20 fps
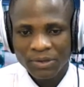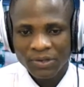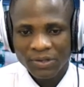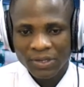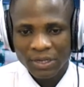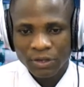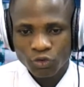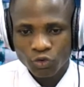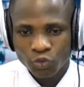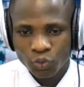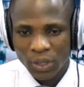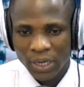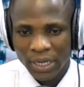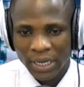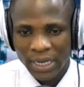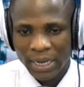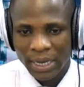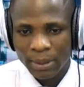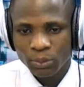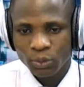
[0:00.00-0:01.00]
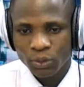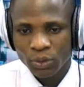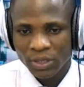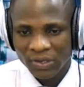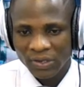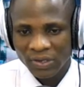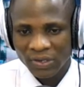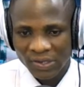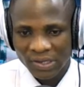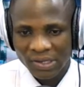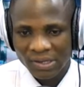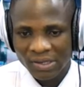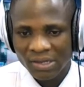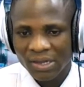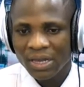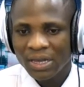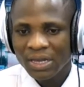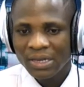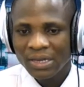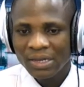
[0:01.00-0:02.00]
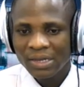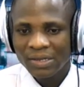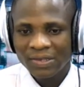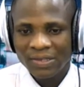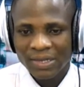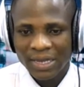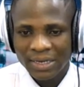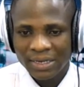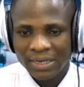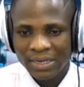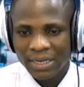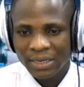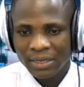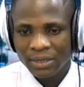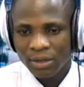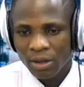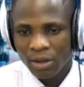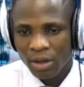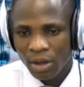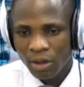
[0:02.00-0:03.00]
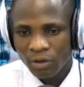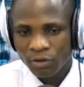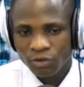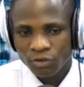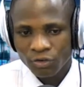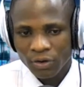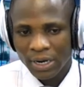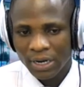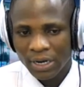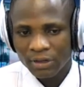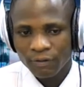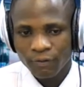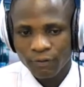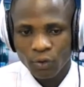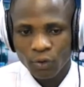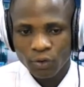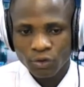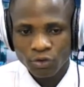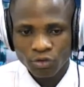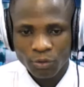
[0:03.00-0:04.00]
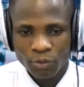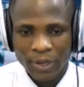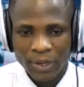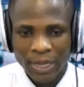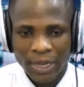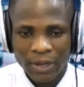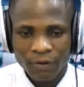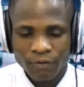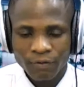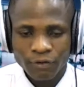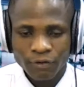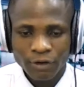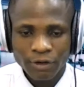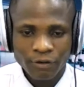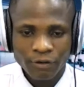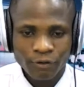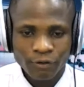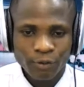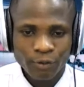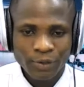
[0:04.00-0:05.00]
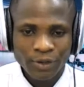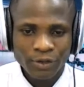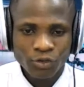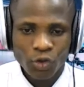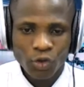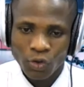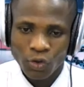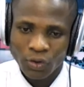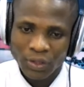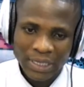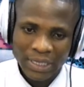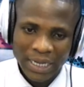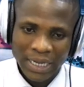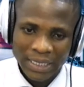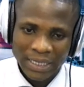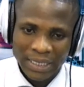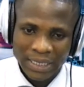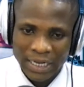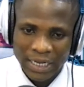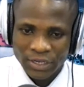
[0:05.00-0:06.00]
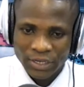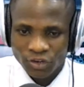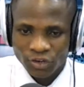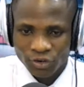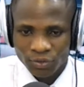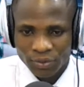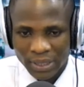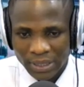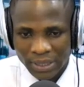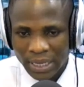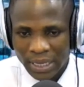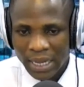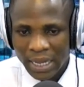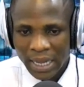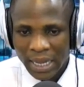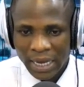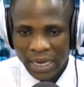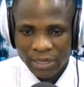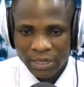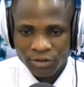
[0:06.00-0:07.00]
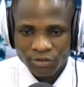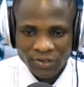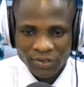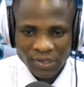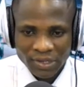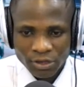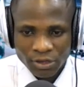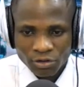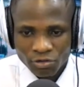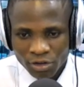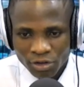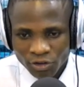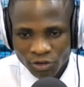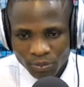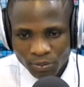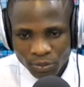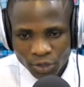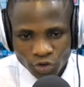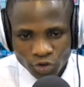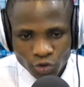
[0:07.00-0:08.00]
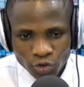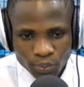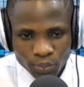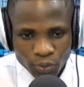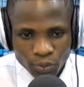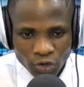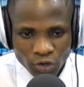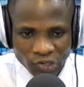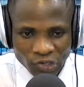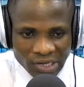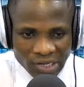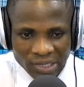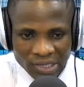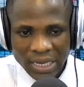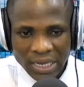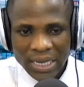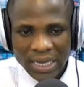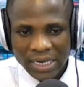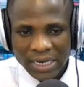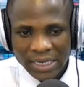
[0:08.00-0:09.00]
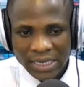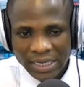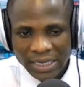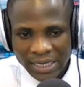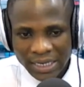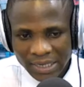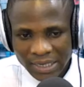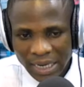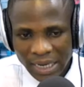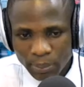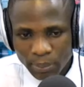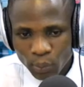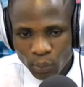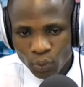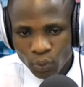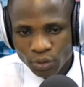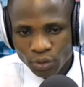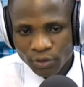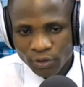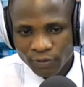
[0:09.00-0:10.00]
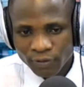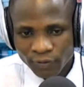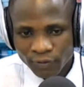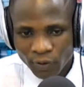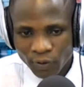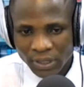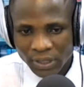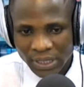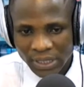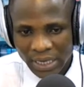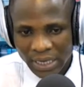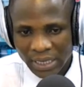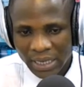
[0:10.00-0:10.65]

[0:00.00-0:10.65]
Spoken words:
Sule Abdulaziz, said that the contract for the supply of transformers under the Nigerian Electricity Transmission Project, NETAP, was funded